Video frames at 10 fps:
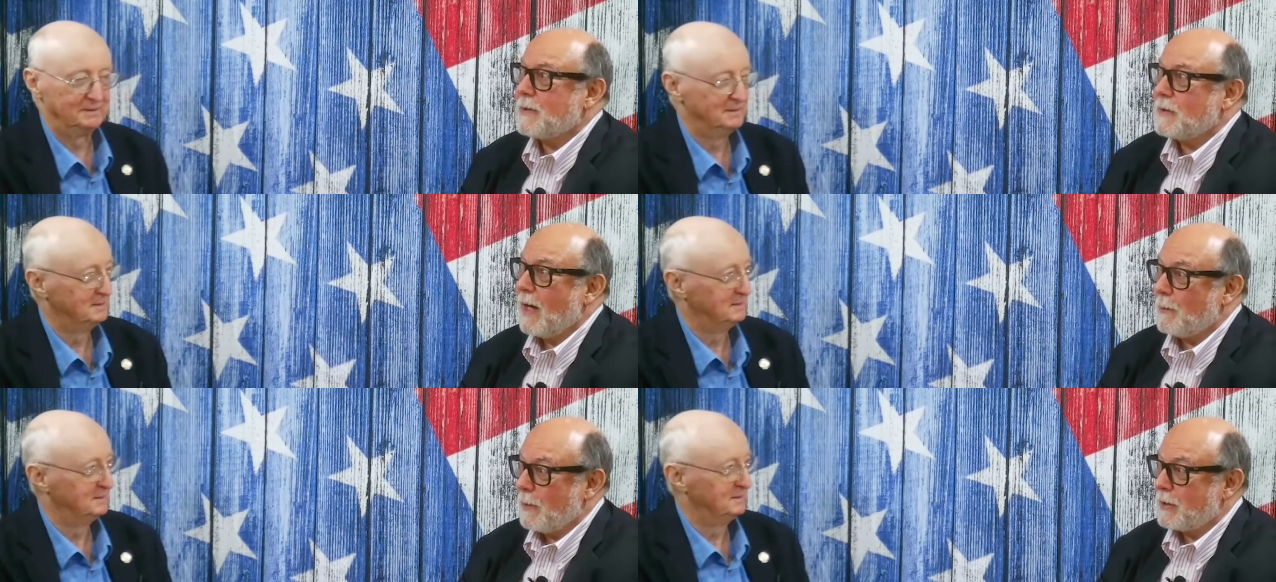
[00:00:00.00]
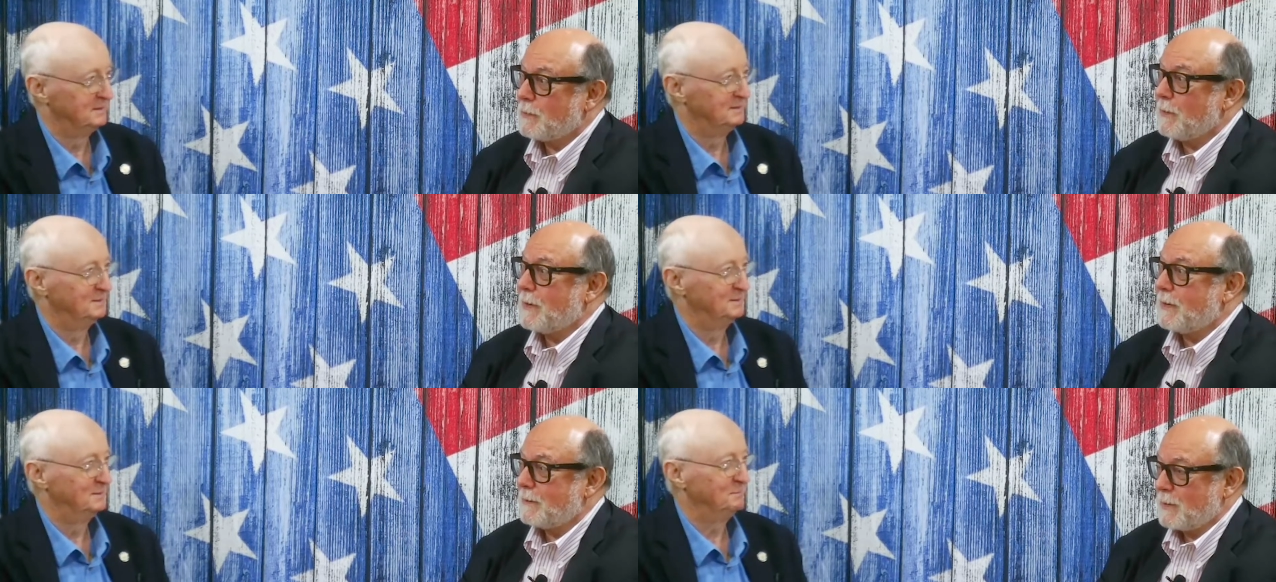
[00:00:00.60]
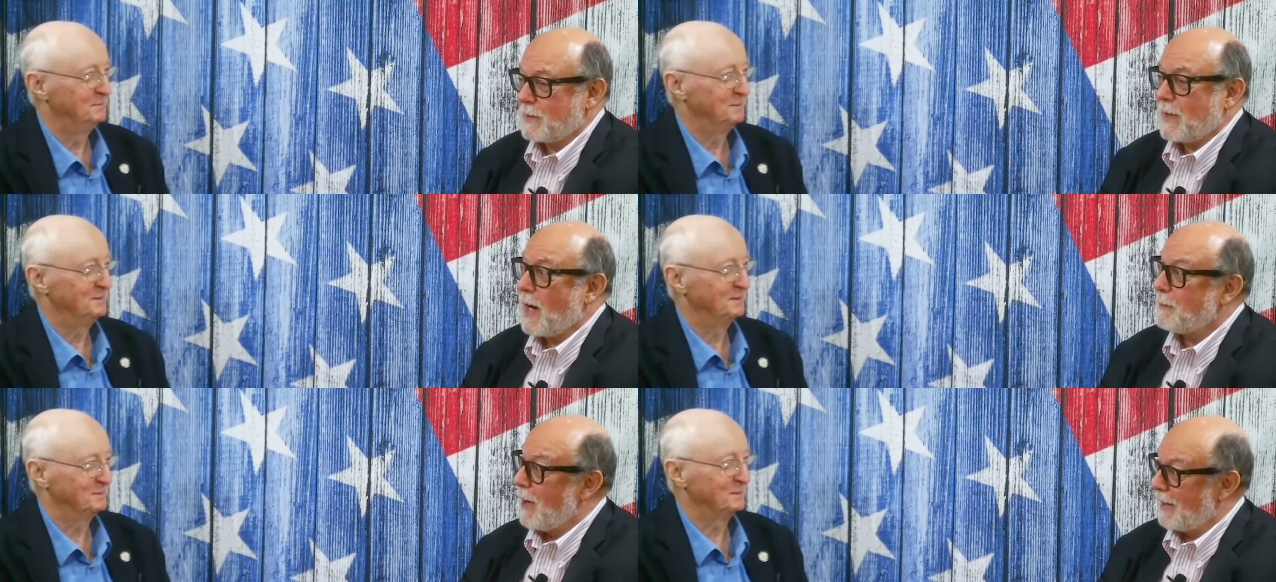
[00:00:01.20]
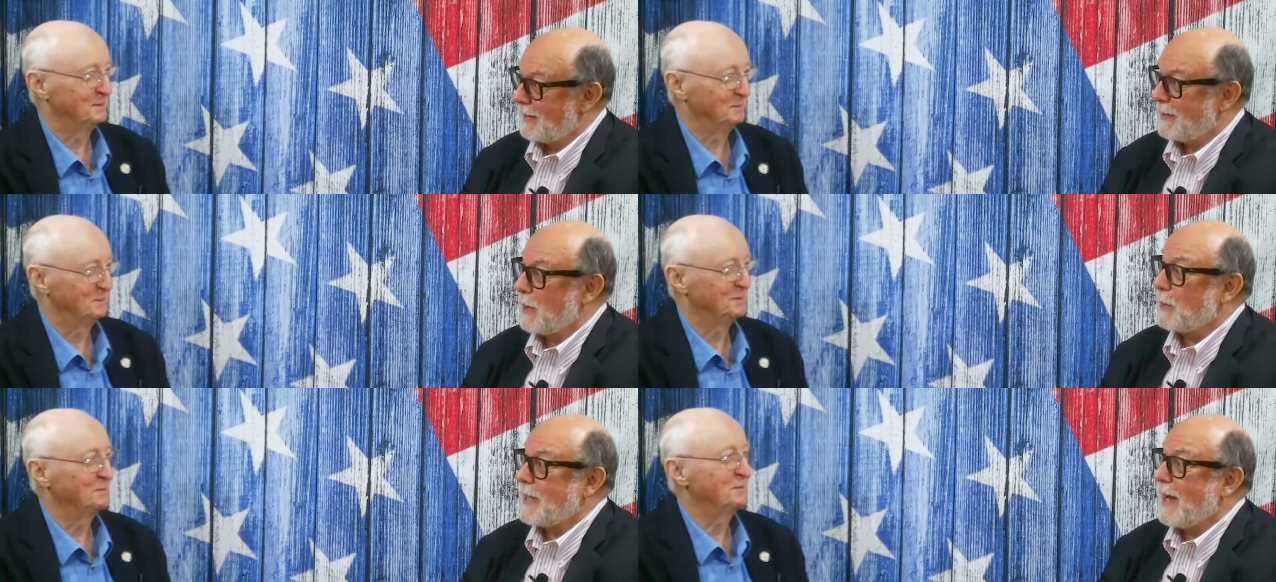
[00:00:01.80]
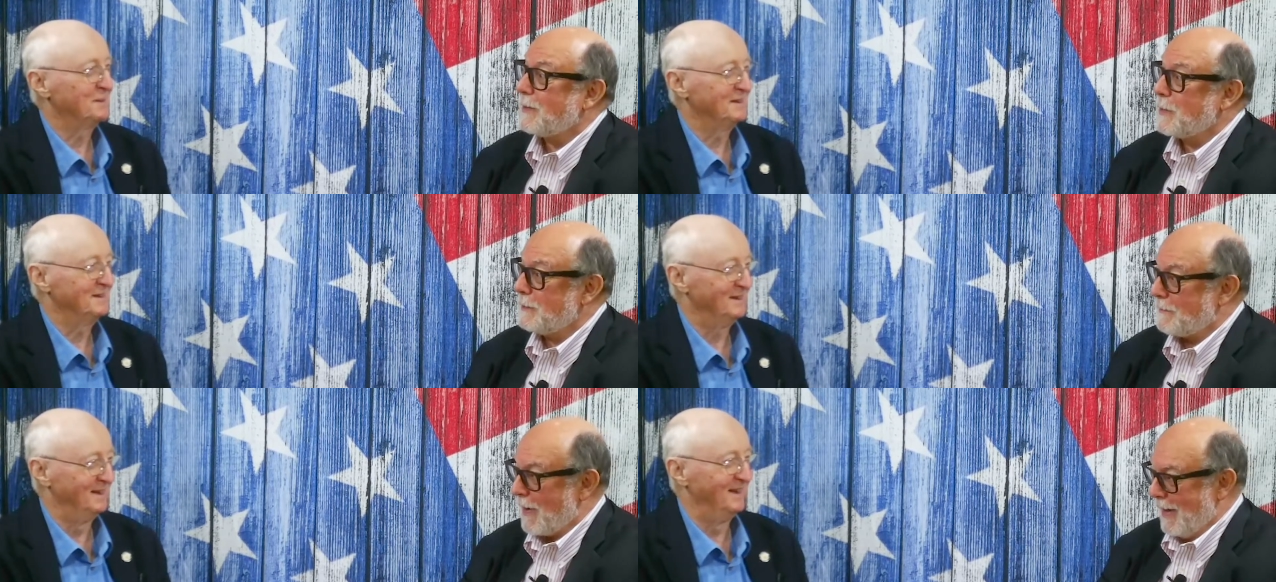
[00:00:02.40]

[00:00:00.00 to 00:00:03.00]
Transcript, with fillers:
Speaker 1: not wish for the stock market to go down too far.